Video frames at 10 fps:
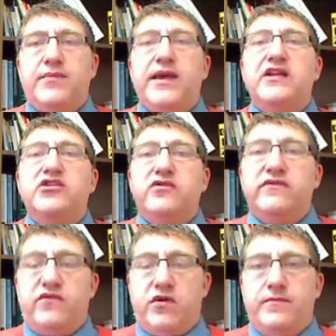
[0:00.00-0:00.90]
picture
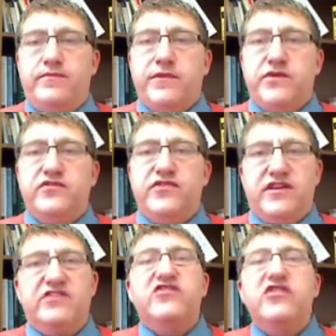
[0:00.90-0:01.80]
form
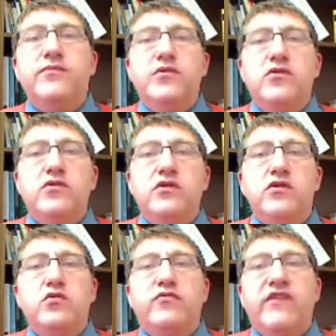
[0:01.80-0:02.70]
using a simple,
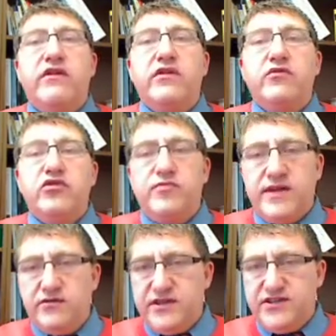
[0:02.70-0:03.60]
very
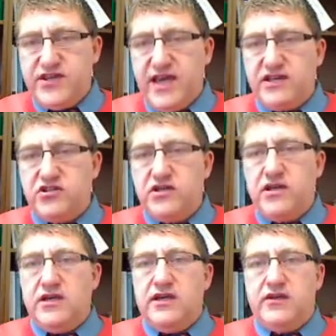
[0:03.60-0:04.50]
rudimentary sketch.
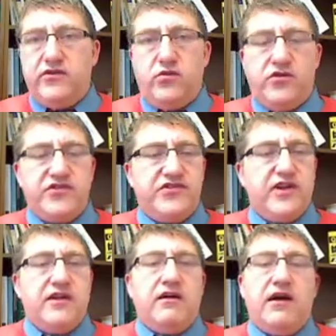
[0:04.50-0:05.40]
In other words,
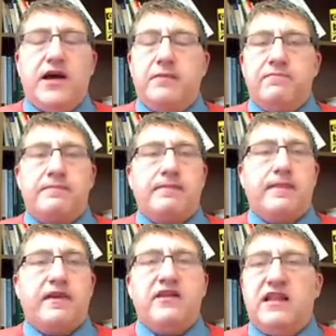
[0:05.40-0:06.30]

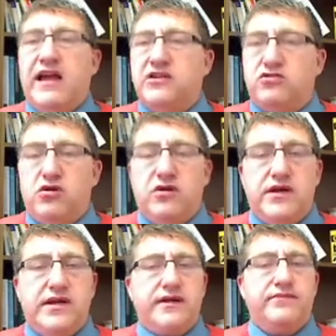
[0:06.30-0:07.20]
line
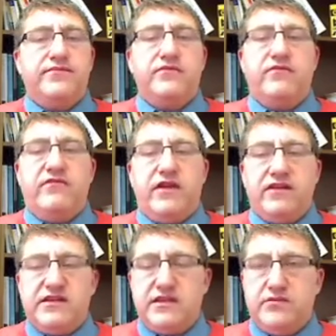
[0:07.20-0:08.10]
drawing,
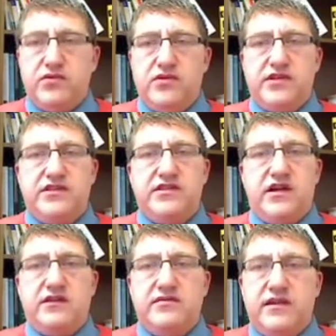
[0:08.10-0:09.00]
very simple. It does
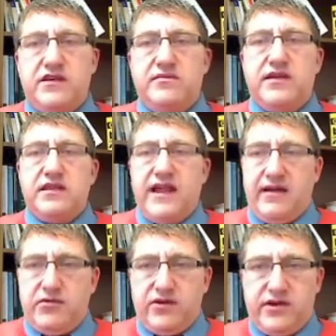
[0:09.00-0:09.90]
not need to be
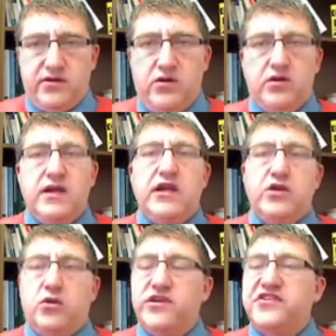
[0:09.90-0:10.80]
elaborate at all,
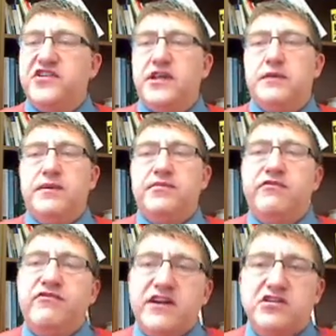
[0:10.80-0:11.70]
nor does it need to be
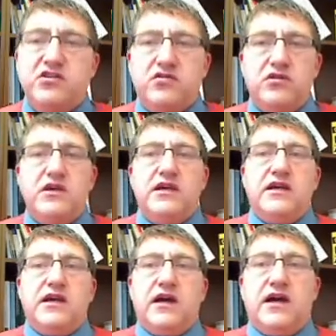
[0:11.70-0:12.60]
professional
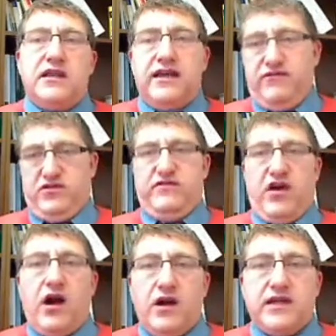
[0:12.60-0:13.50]
level of
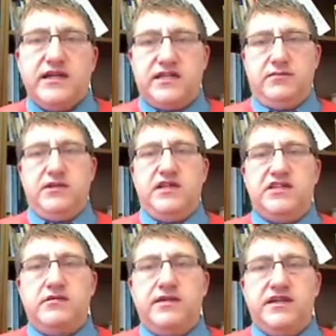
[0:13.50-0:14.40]
art. It simply
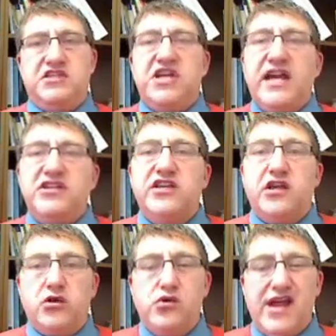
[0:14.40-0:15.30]
needs to be a sketch
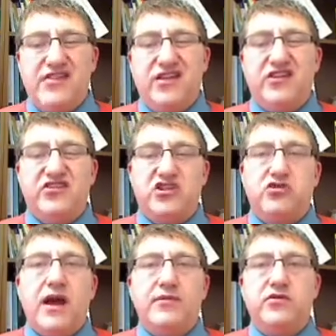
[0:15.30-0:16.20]
that you can then
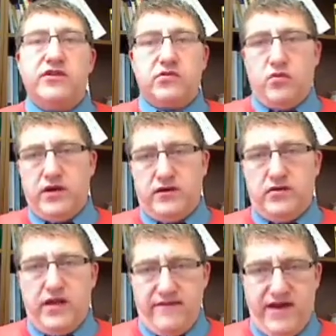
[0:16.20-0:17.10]
describe to us, what
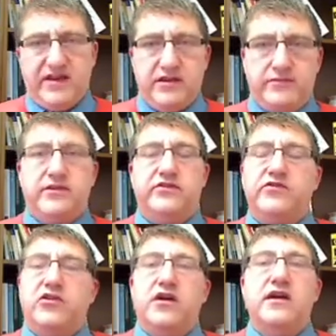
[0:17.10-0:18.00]
have I attempted to
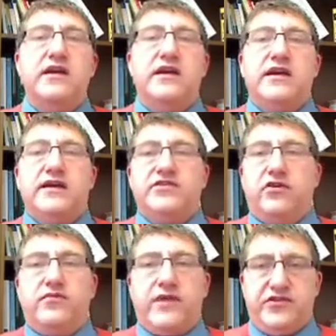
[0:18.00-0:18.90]
draw.
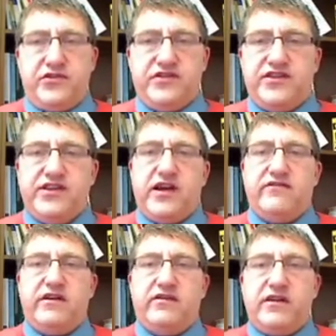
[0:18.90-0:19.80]
So as you can see,
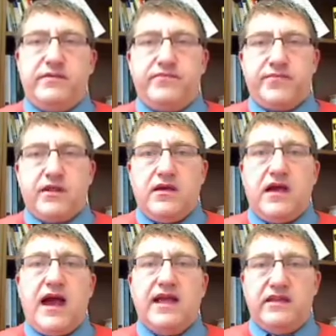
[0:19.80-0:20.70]
not very
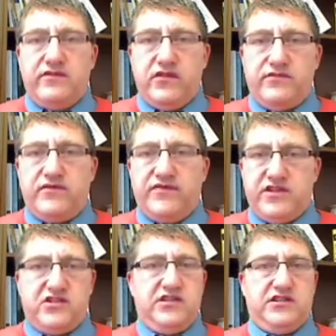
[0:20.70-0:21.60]
high level of
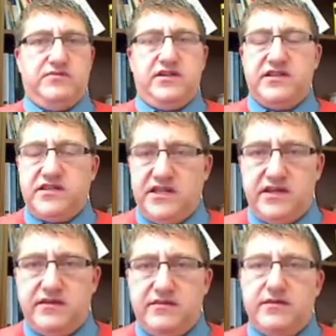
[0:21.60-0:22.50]
professionalism is
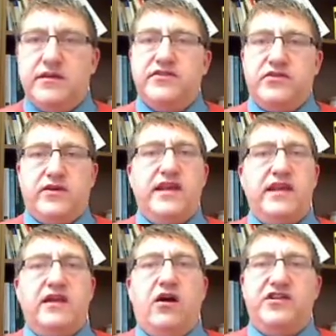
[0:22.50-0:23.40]
needed. So
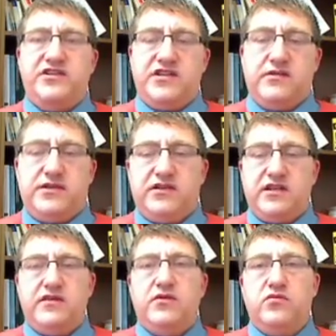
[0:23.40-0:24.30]
any artistic
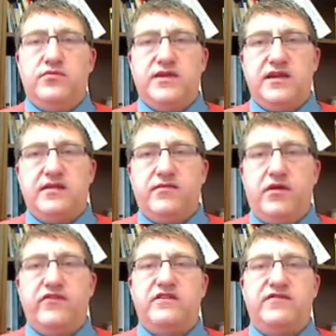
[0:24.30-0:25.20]
ability will be
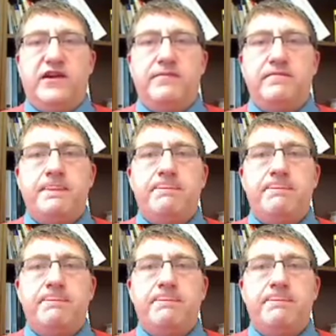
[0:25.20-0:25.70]
perfectly fine.